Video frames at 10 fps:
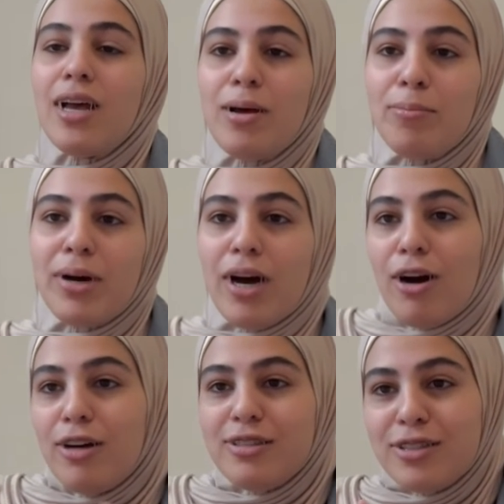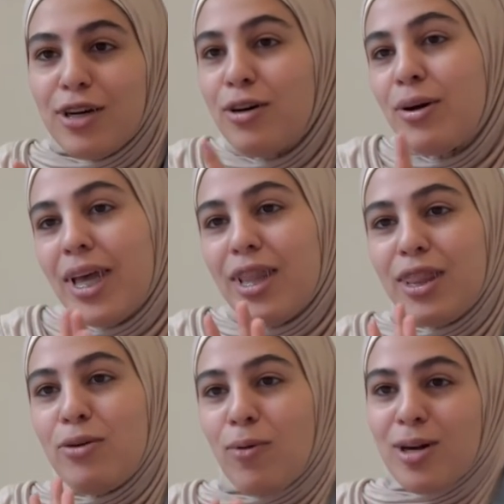But also in
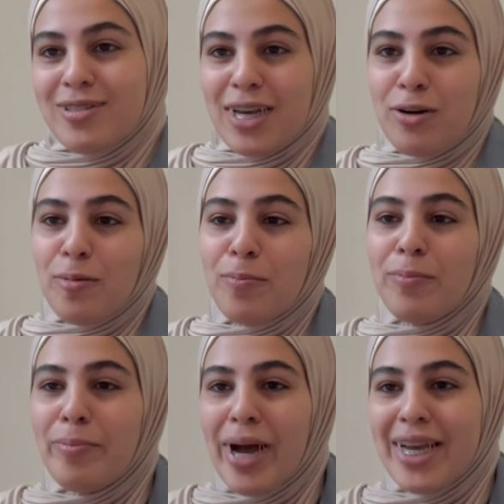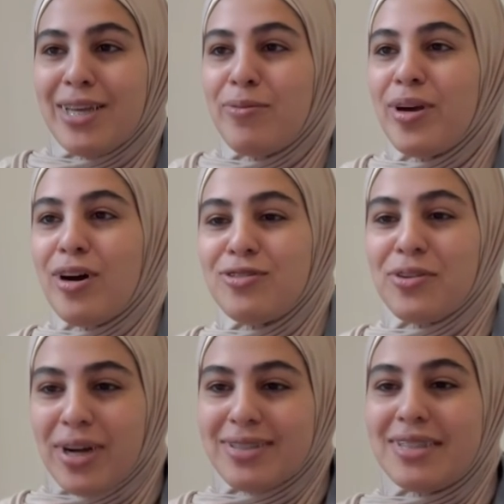the water cycle baggie, we also
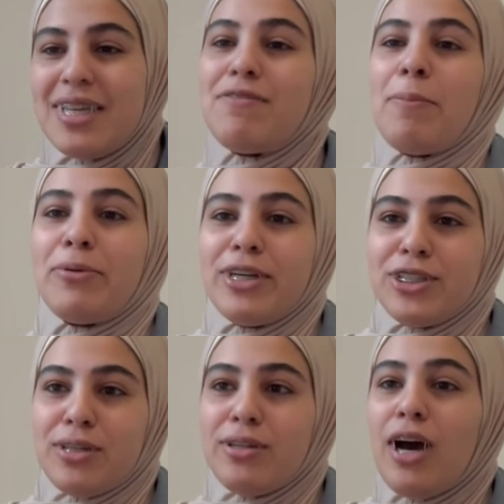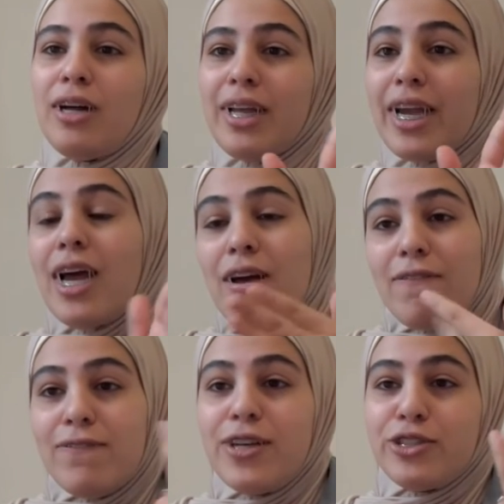got to see evaporation. Not like
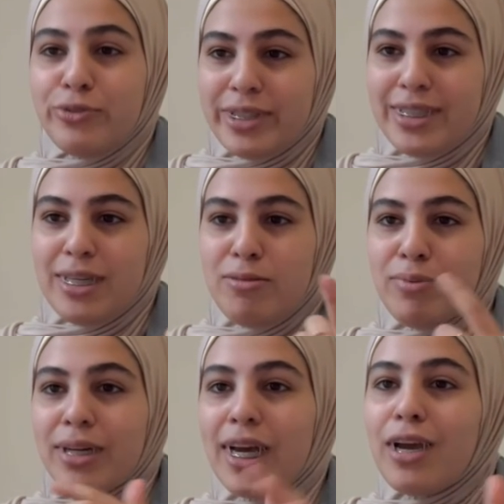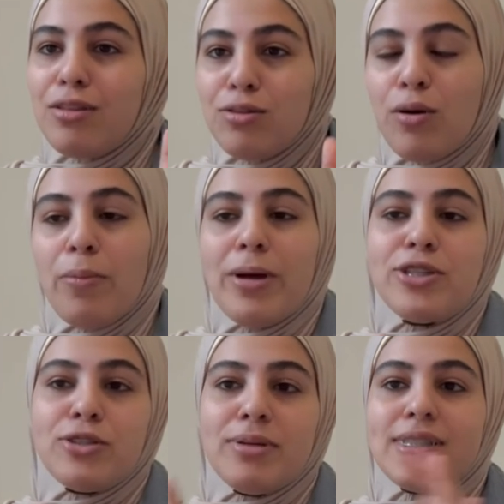visually see, but like through our
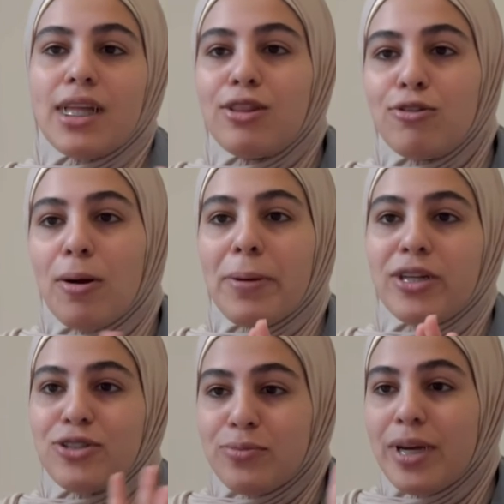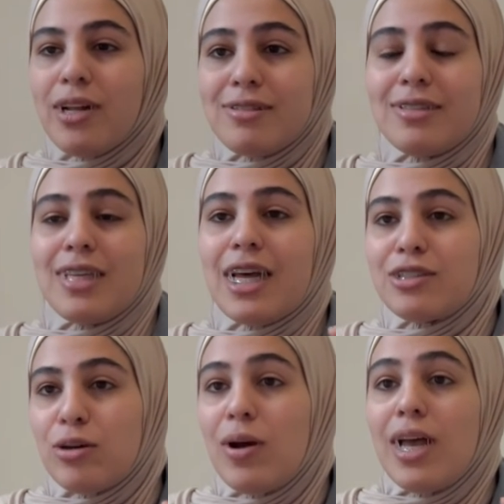measurements and through our pictures, we got to see that.
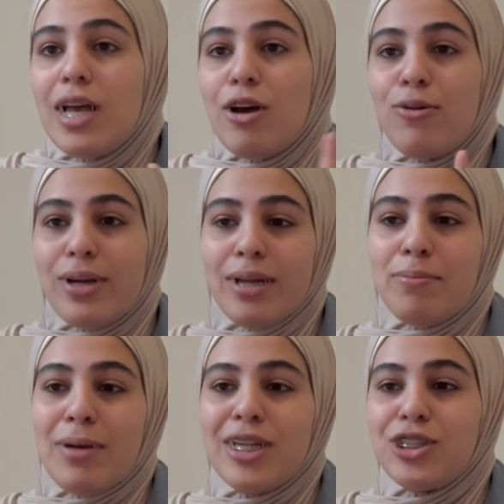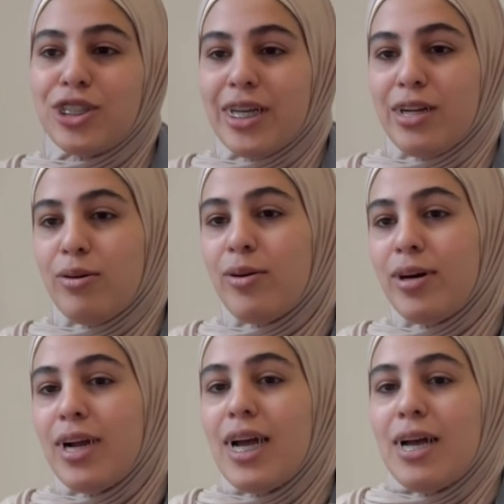So who can mention
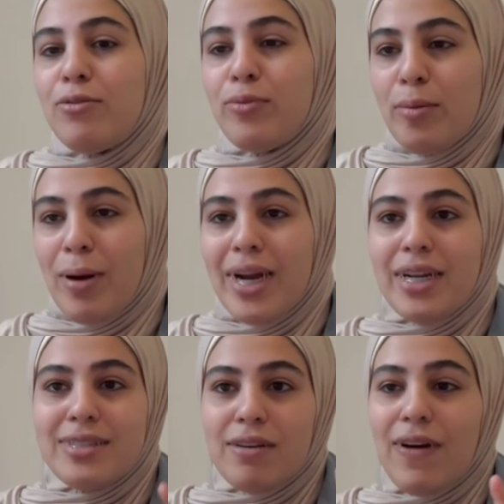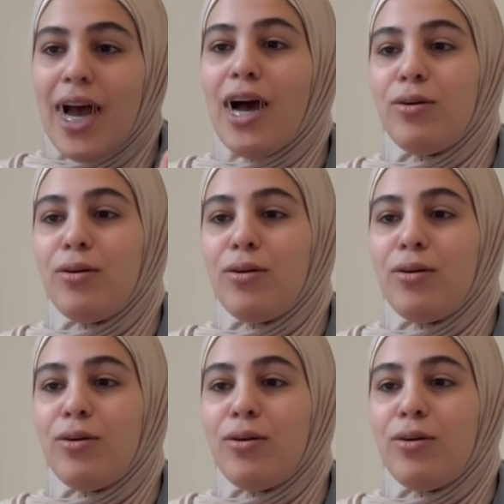or remind us of how